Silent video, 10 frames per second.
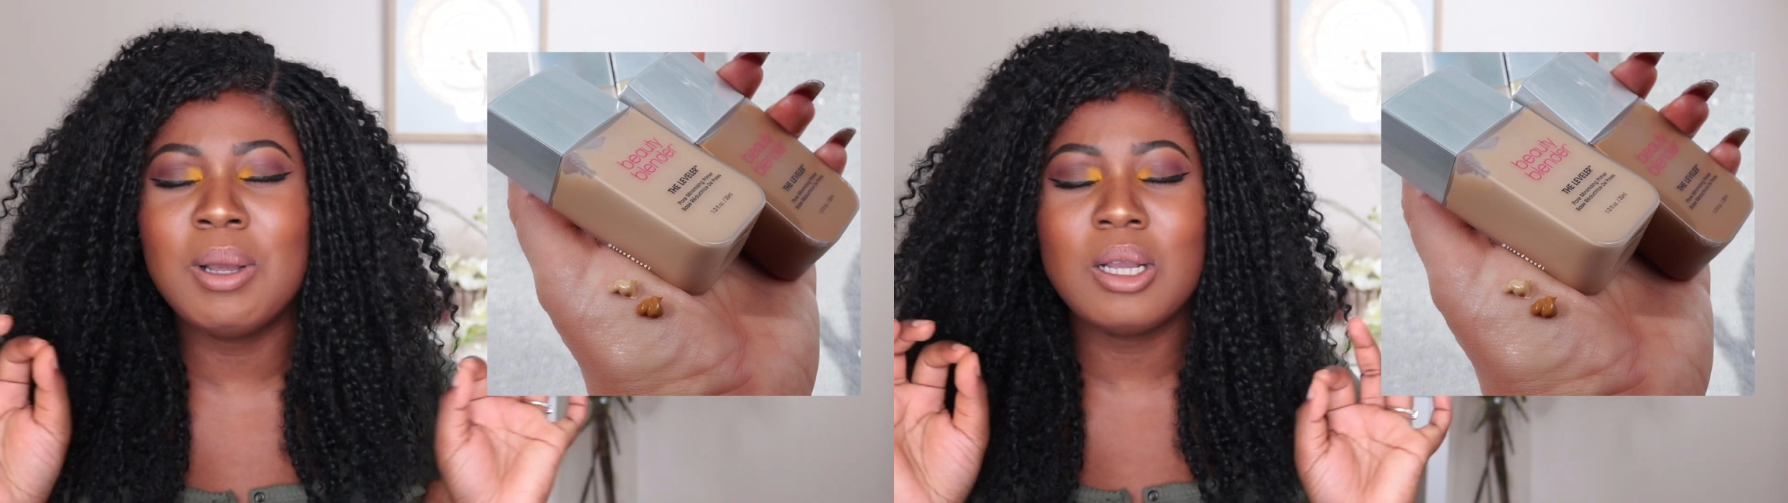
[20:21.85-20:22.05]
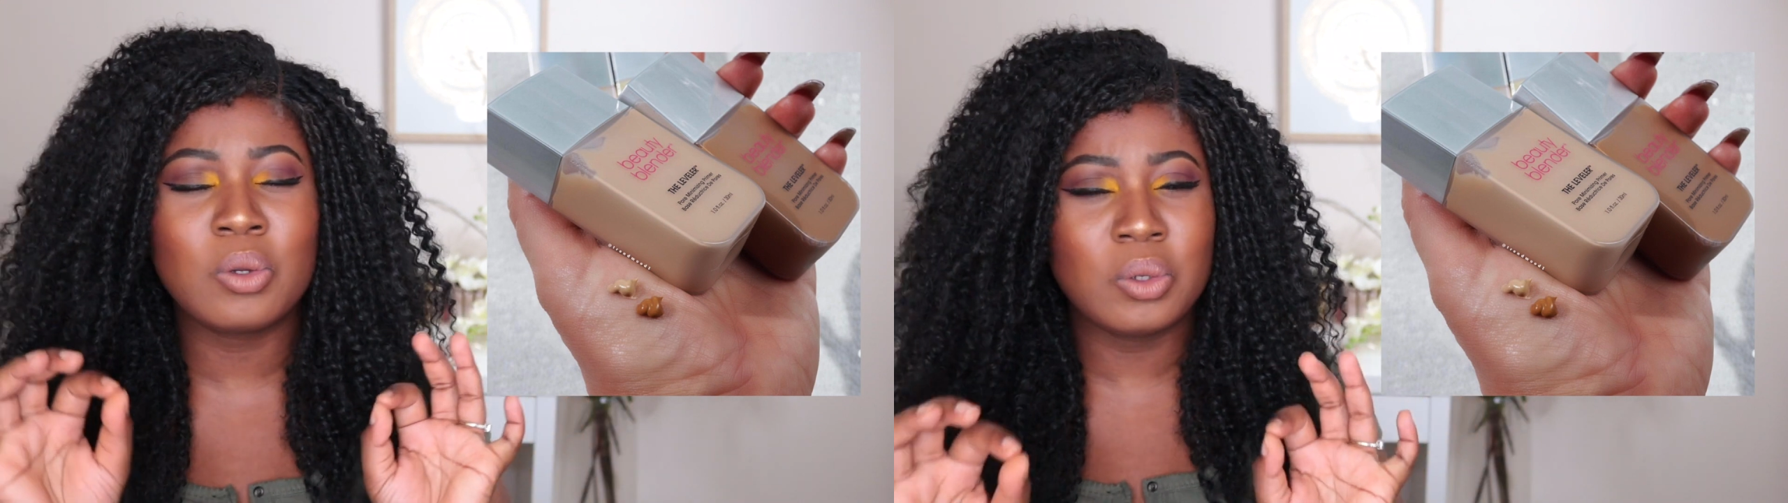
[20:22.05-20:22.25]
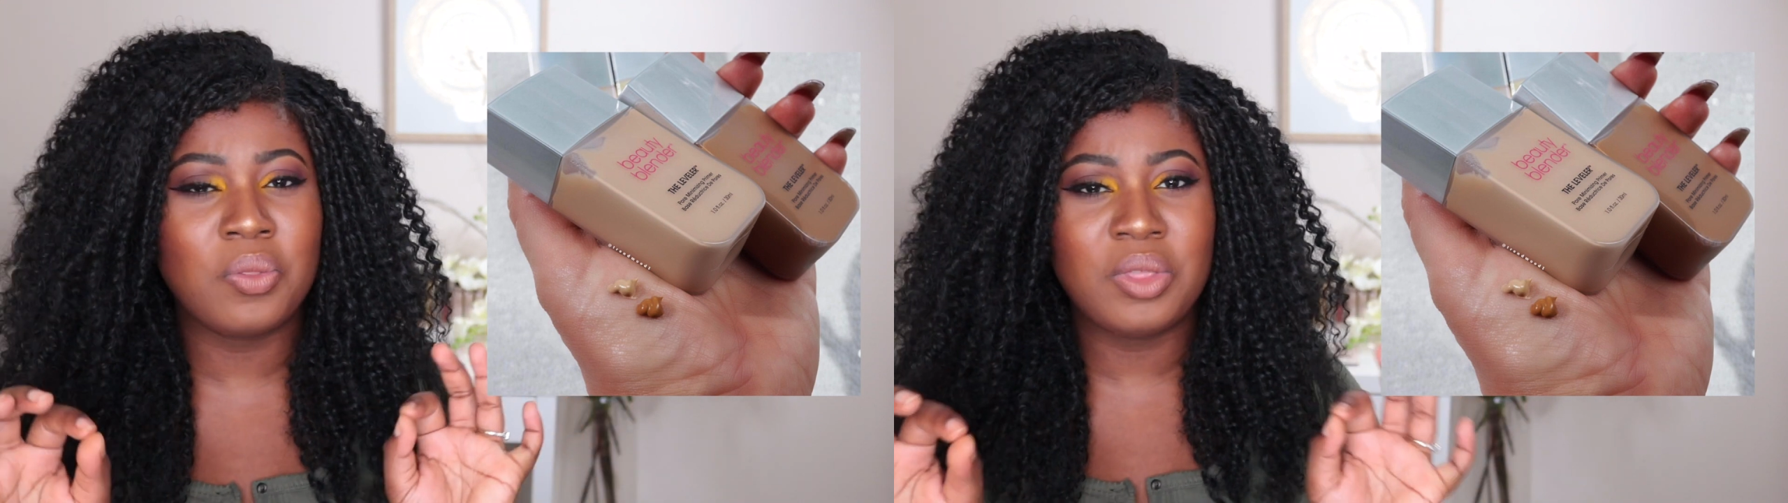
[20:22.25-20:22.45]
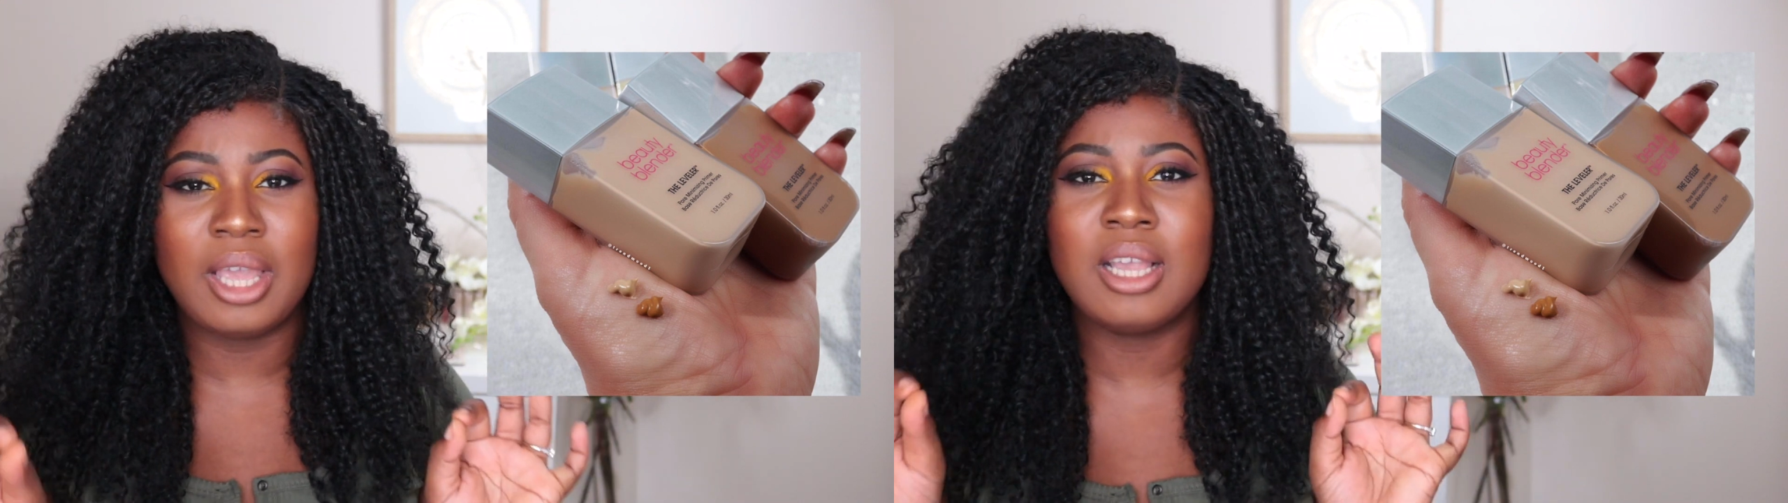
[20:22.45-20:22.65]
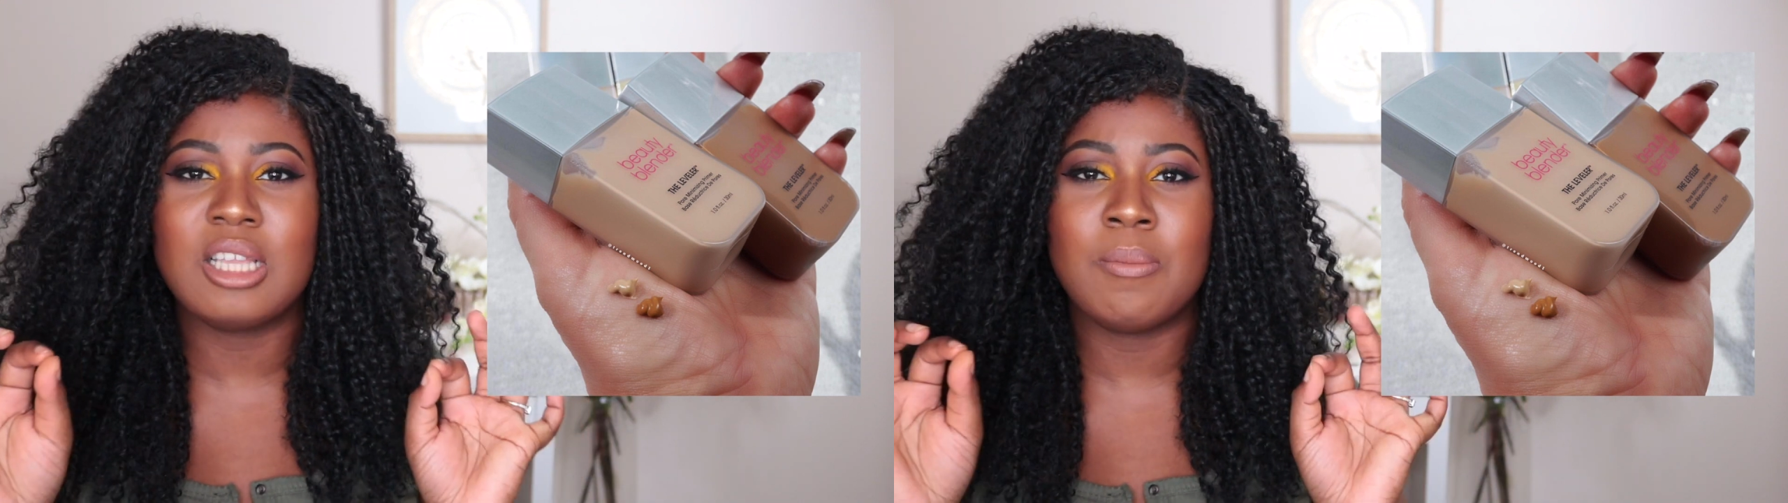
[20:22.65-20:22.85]
but good
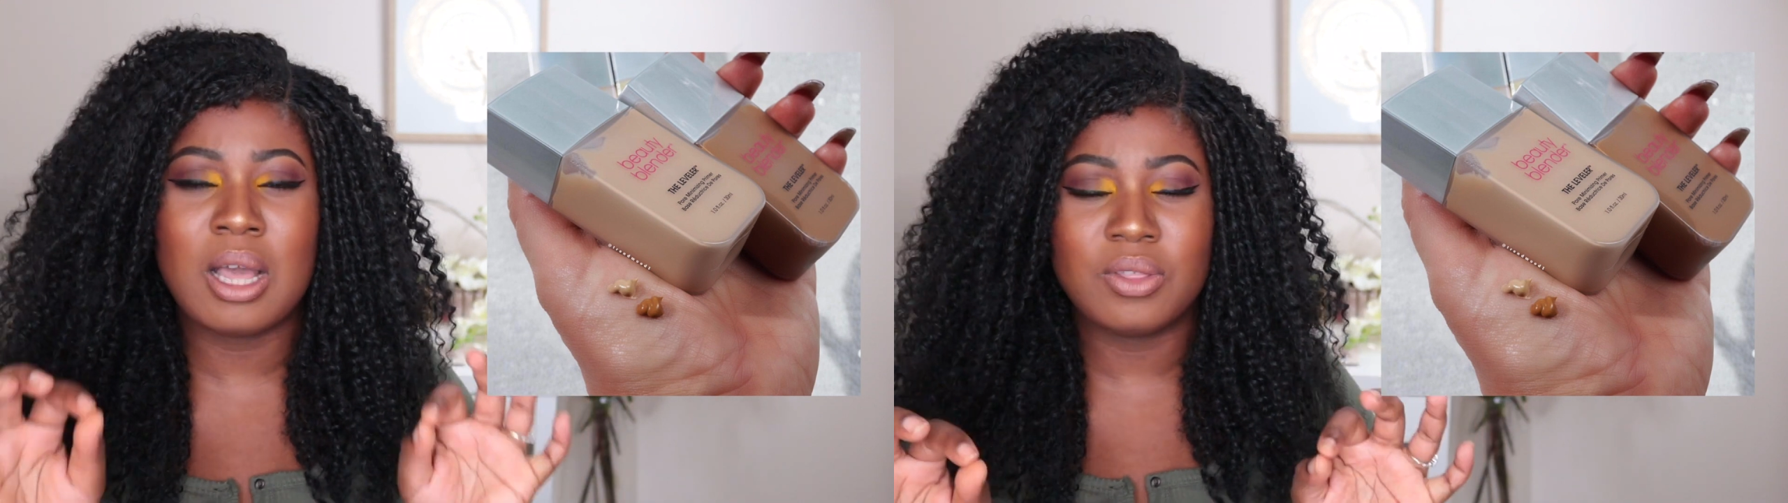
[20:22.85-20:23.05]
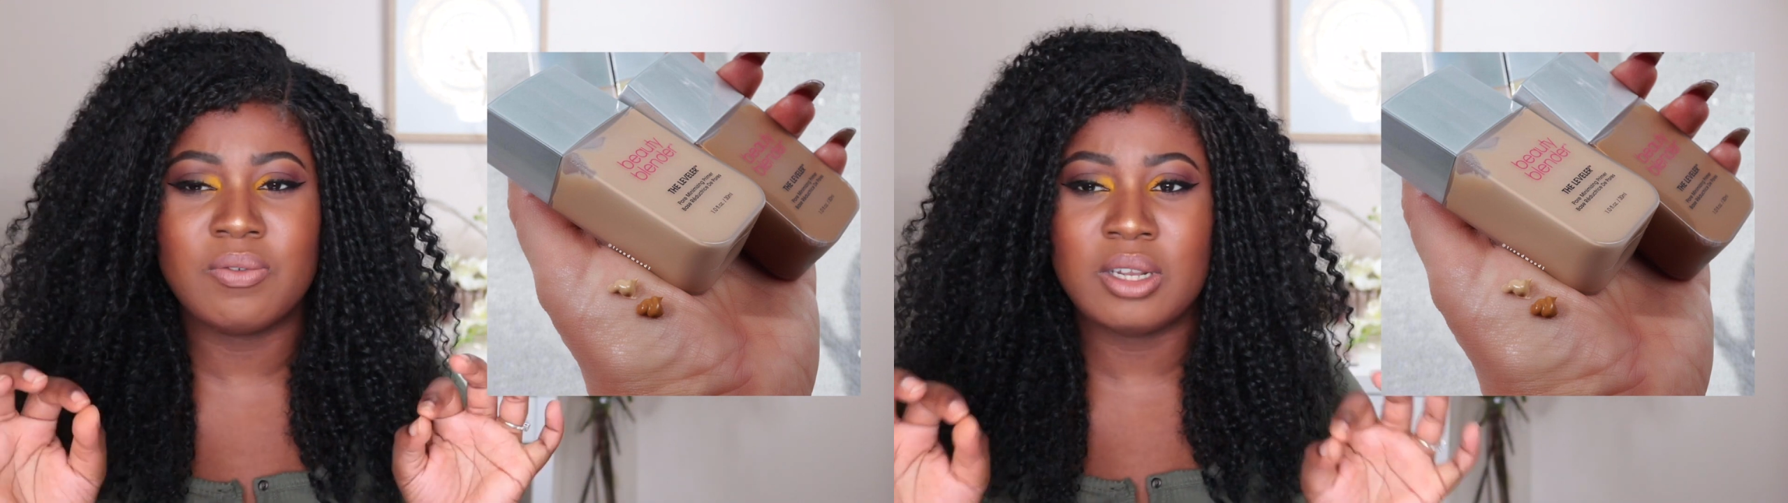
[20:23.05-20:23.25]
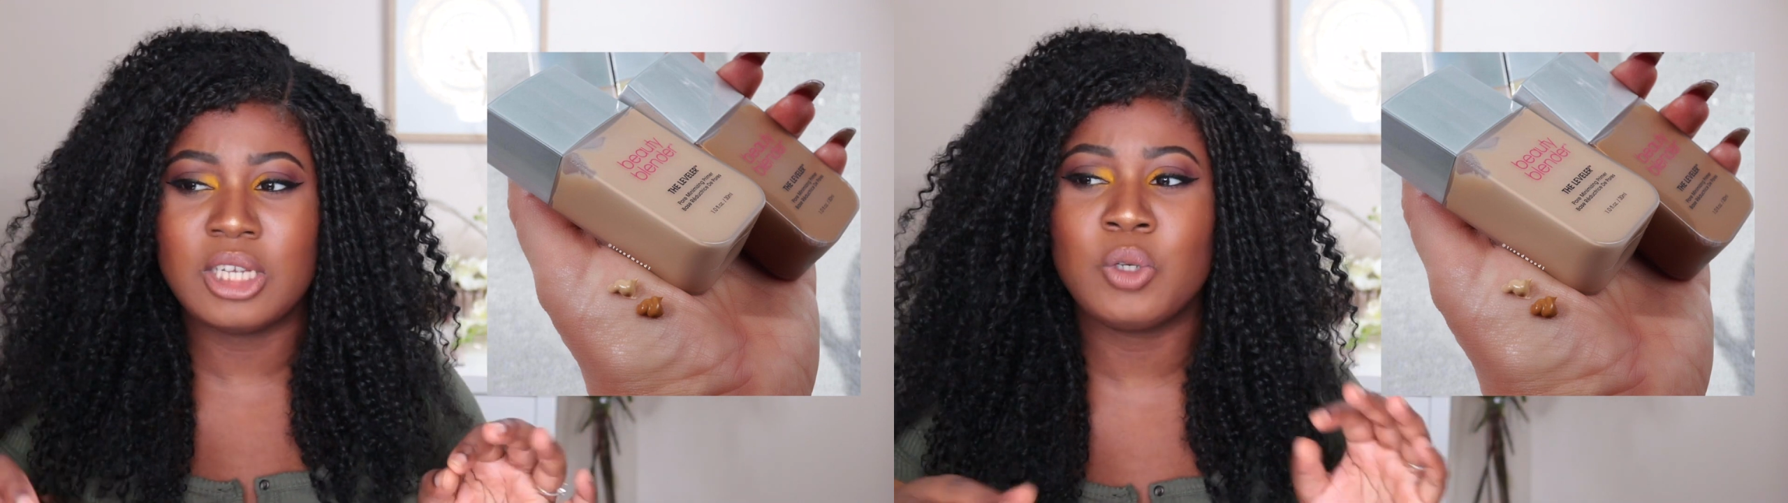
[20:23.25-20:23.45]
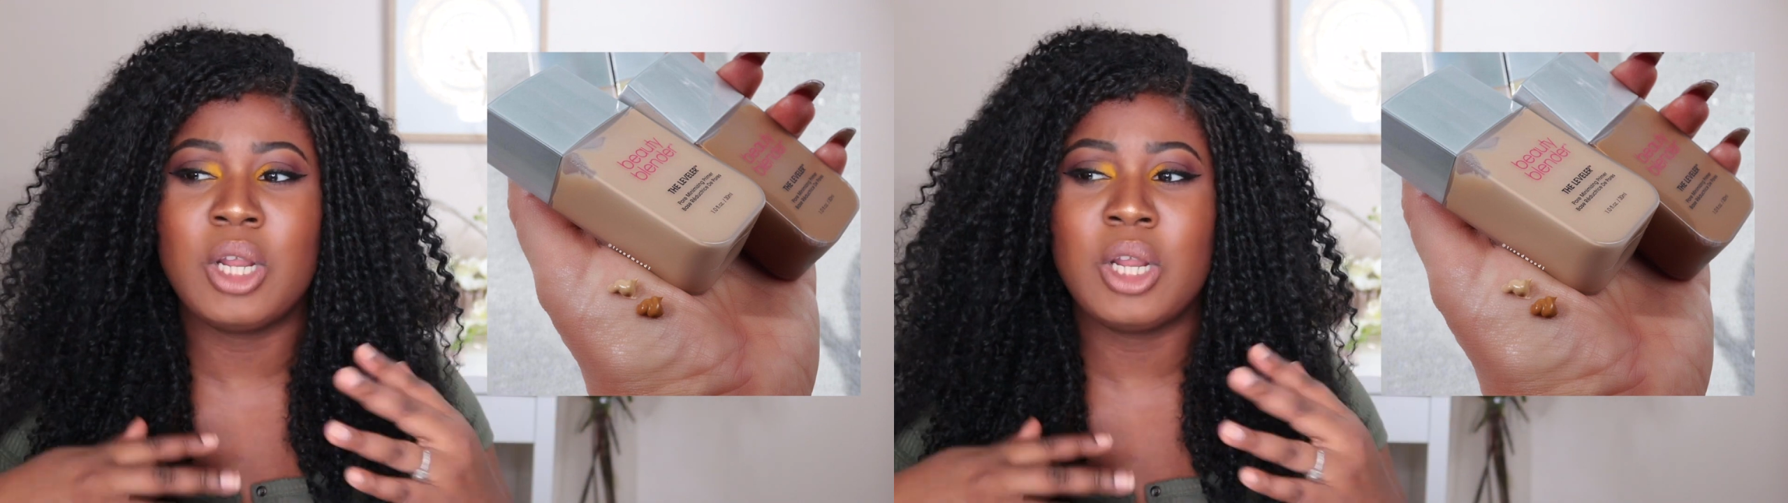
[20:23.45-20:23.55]
things about this foundation.